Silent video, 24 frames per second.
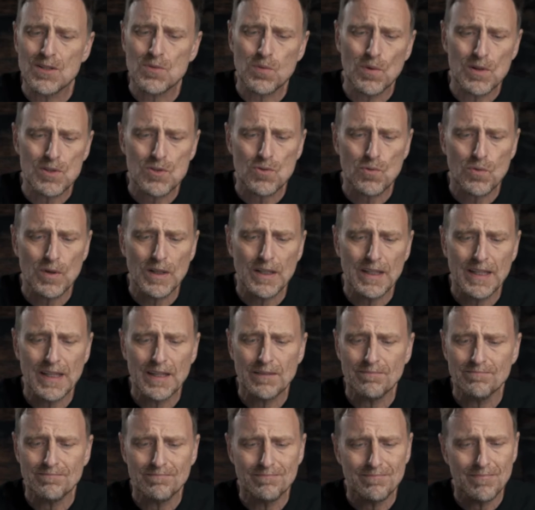one's really
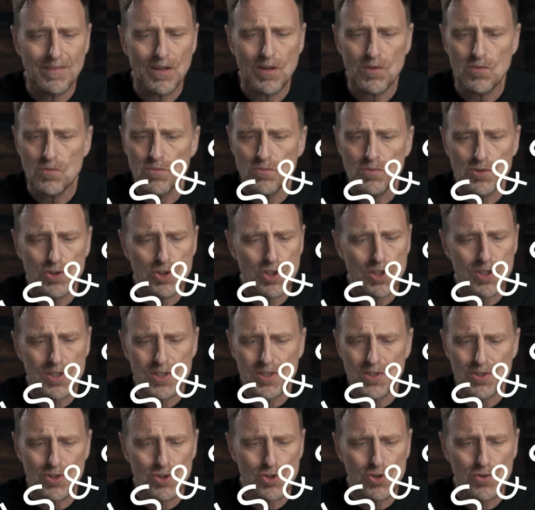
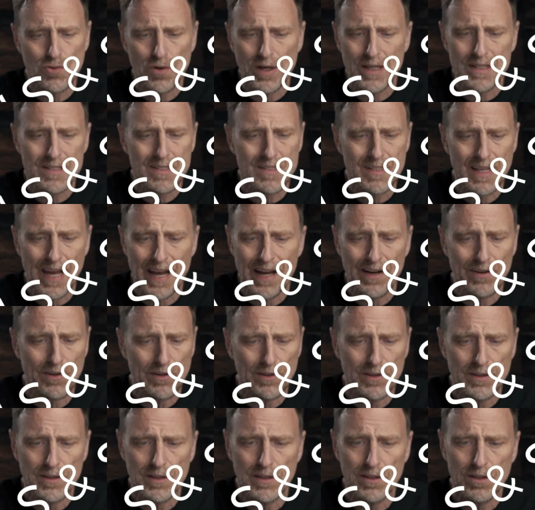just straight
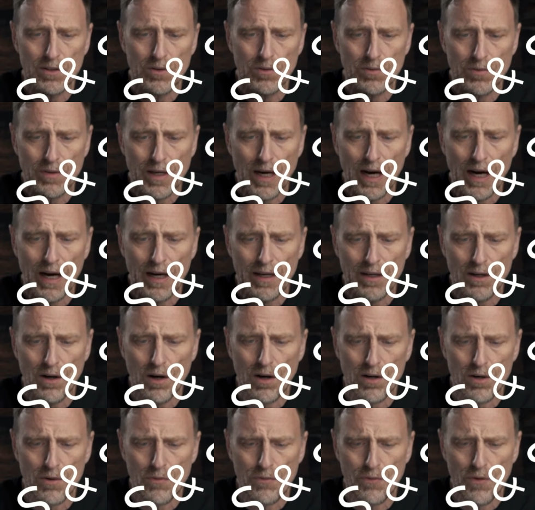standard. You've got
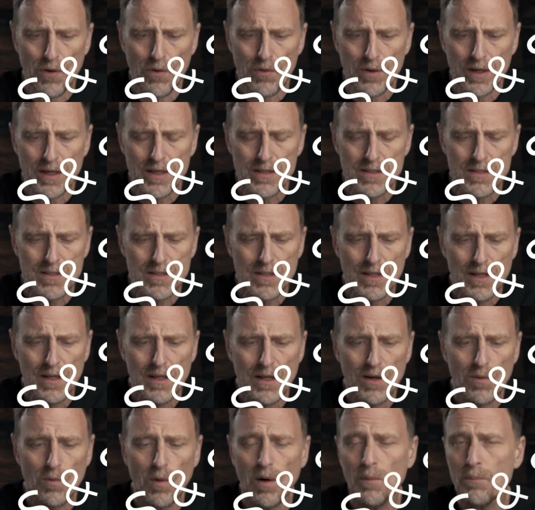autofocus,
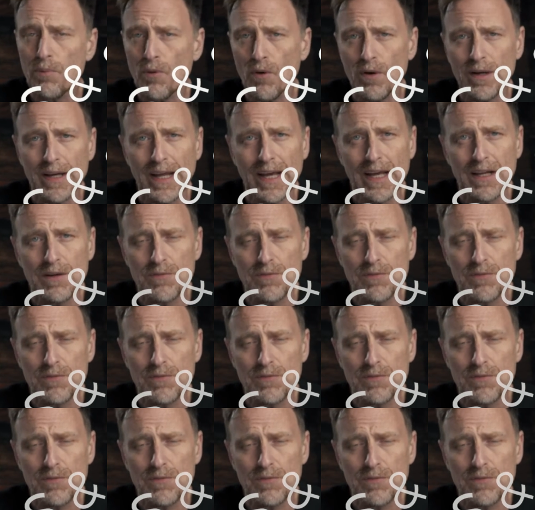1.8,